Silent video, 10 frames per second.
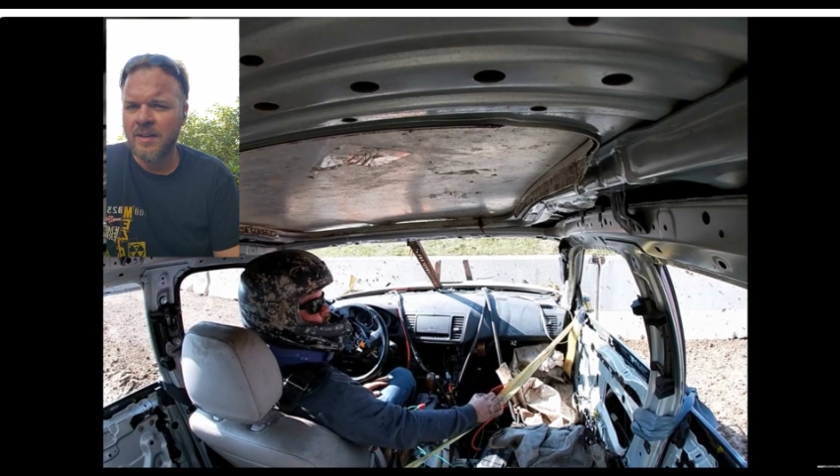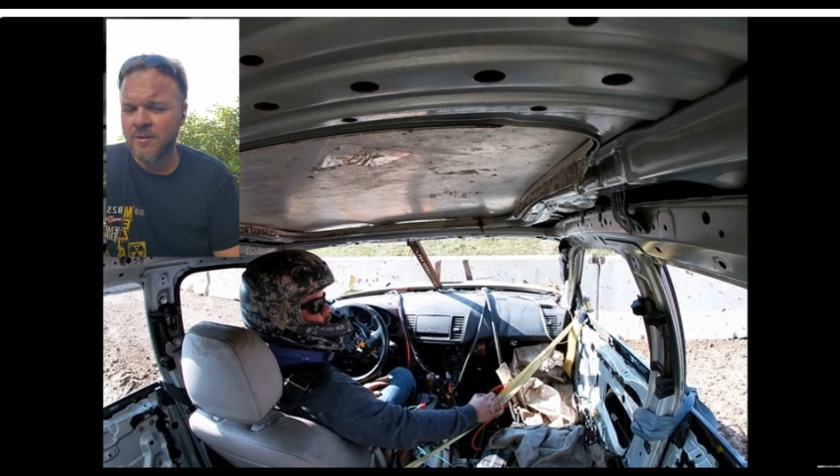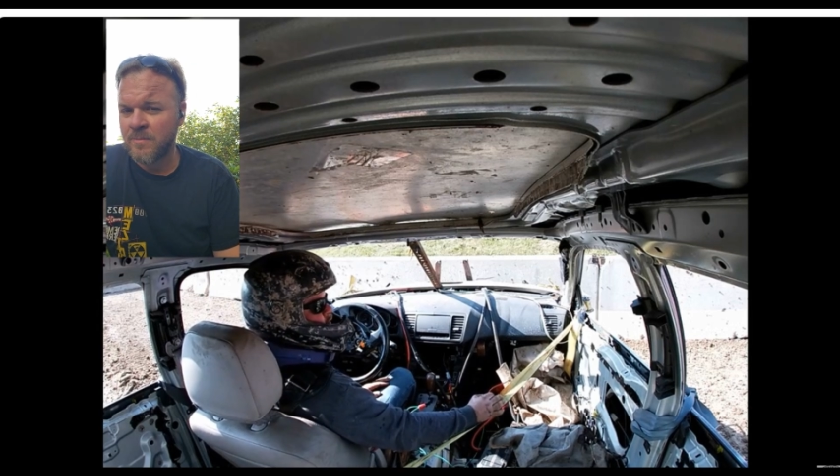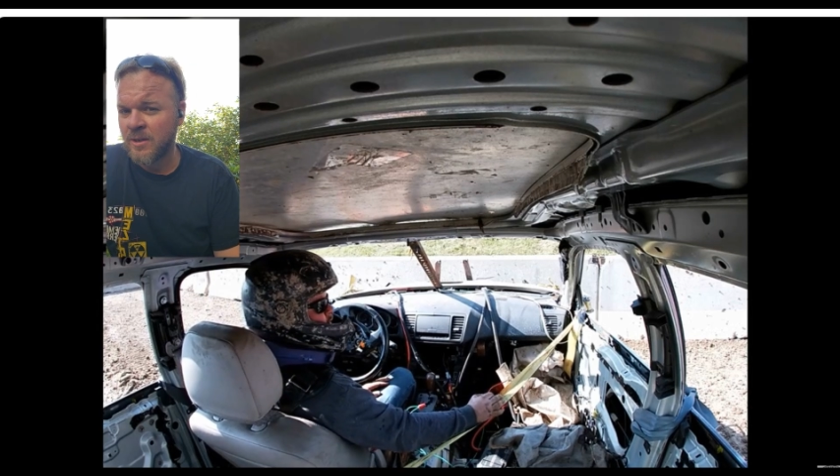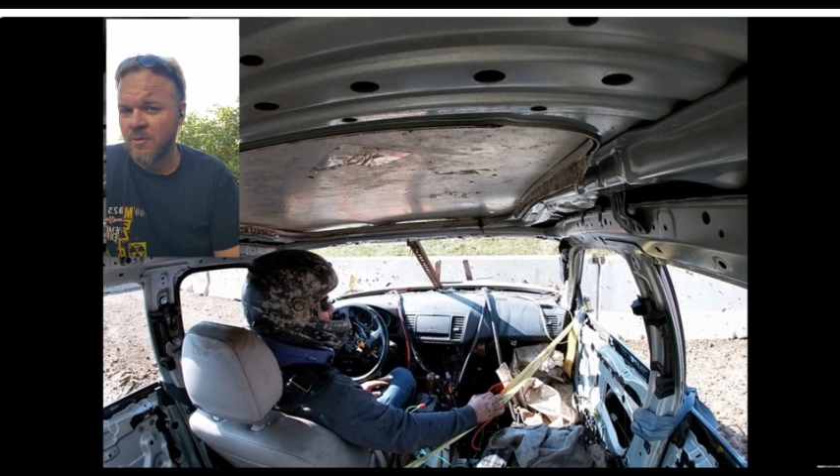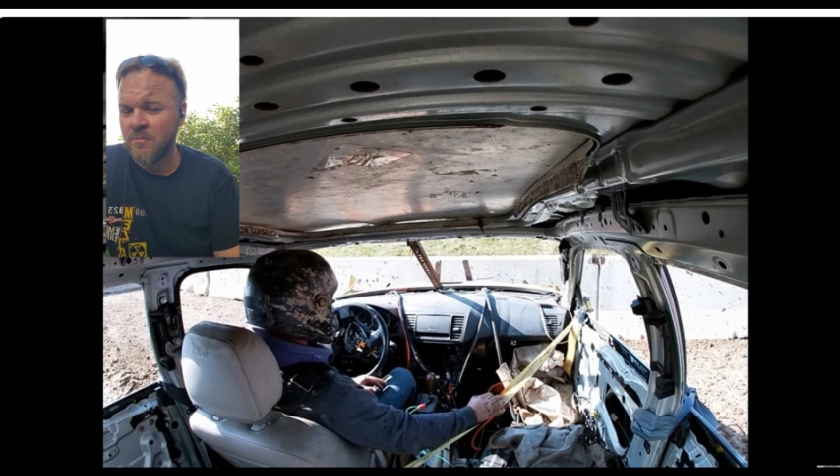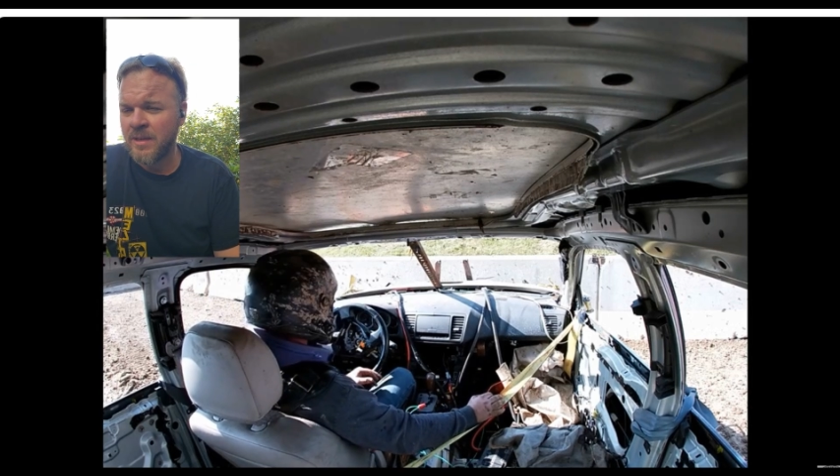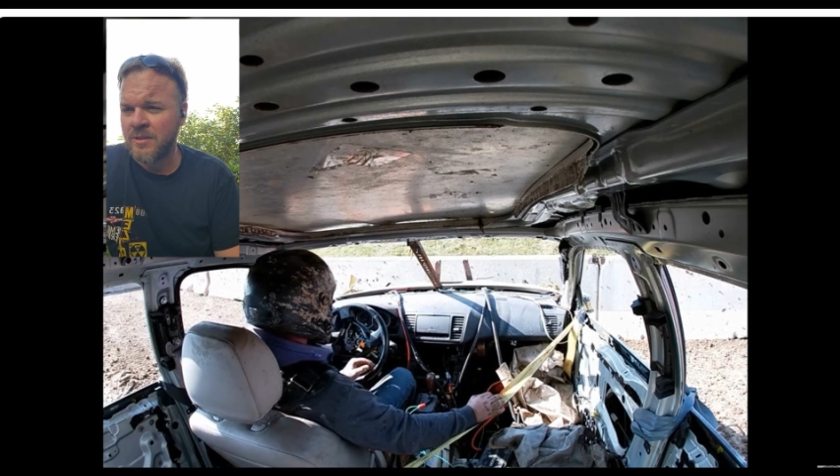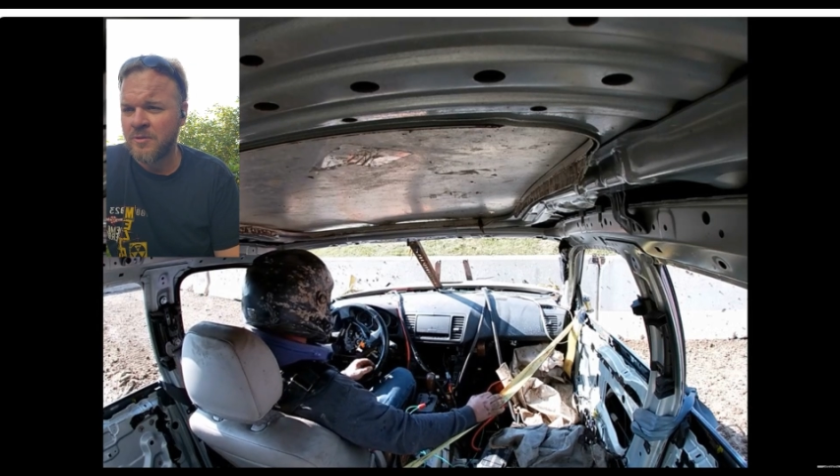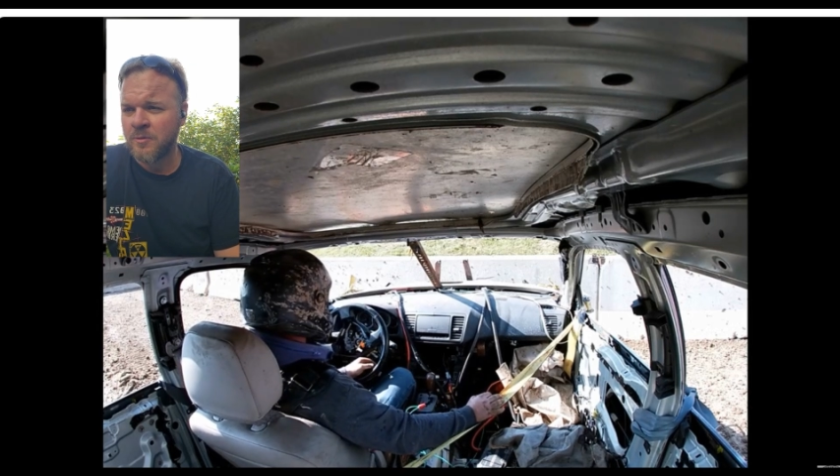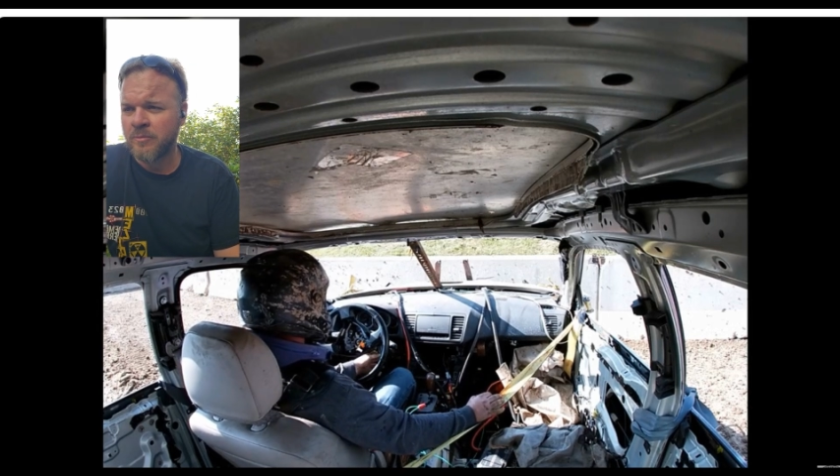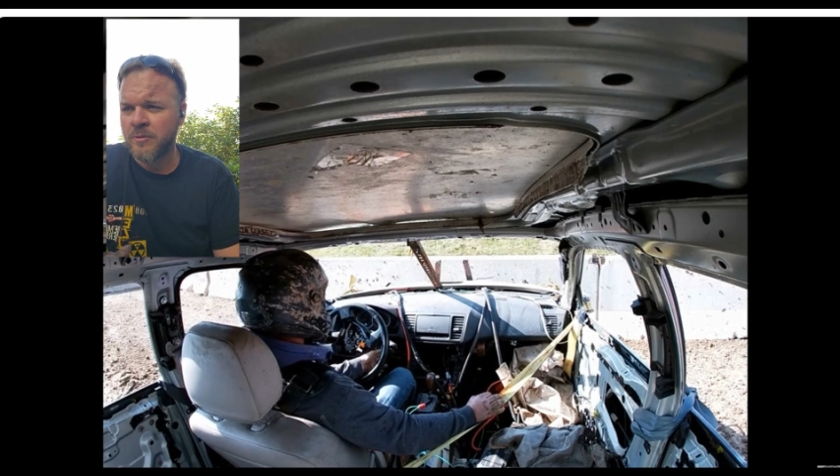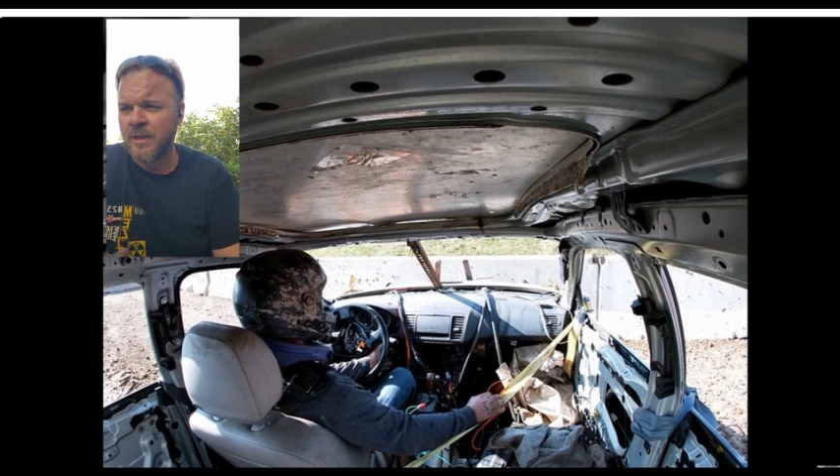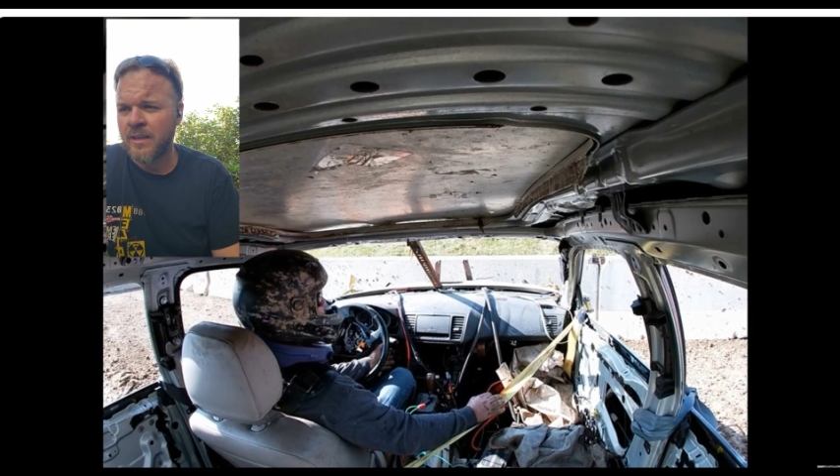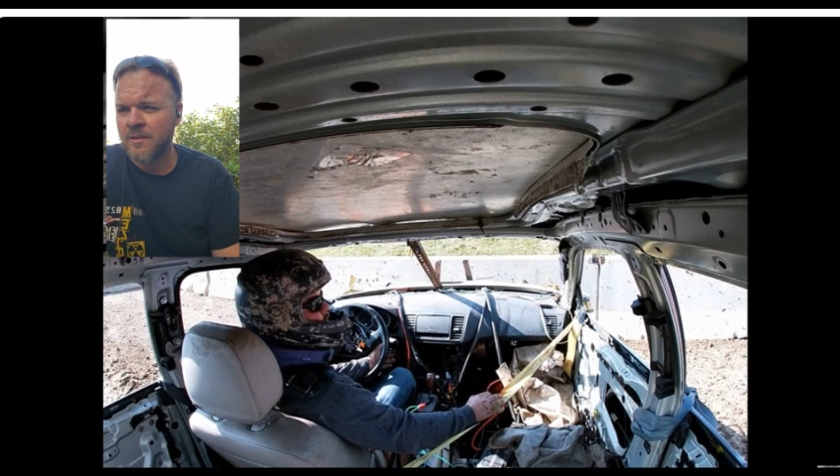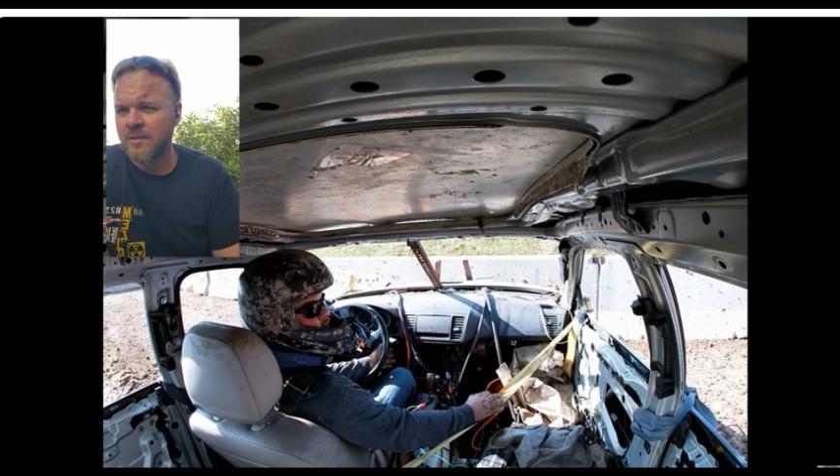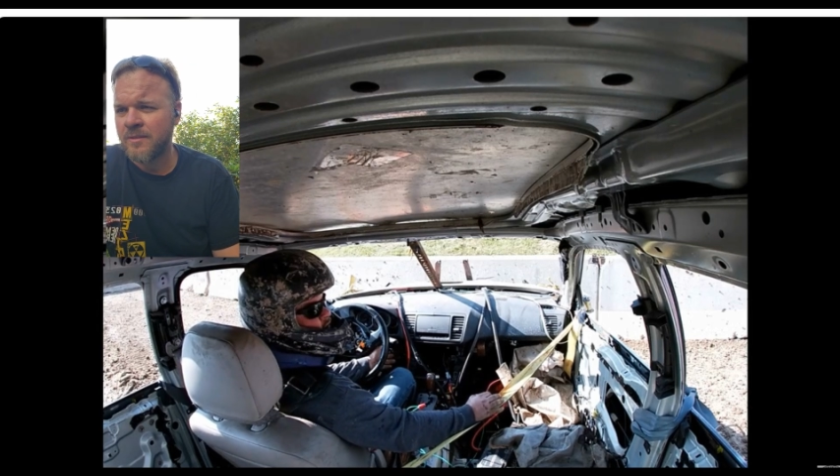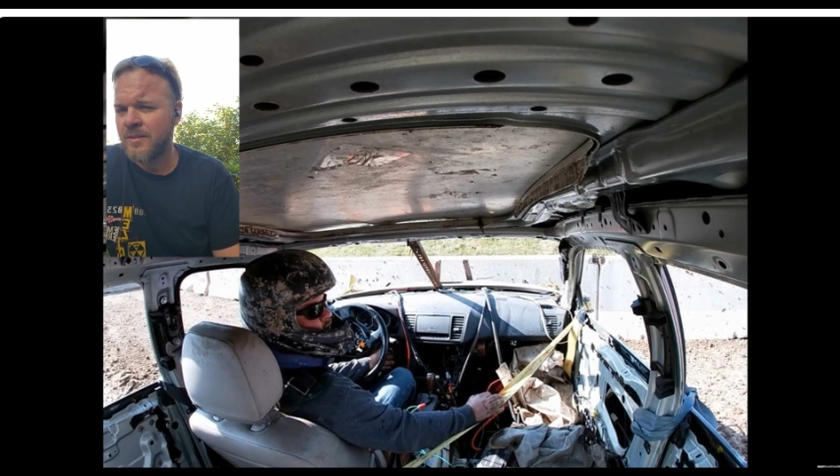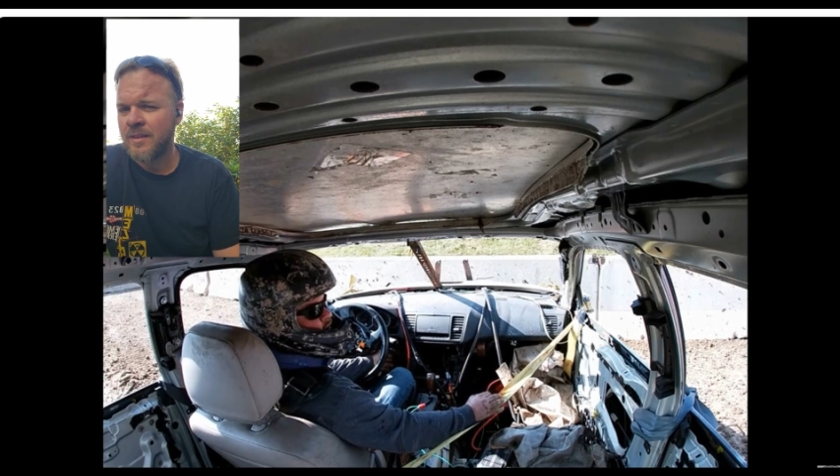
They're my homemade Subaru headers,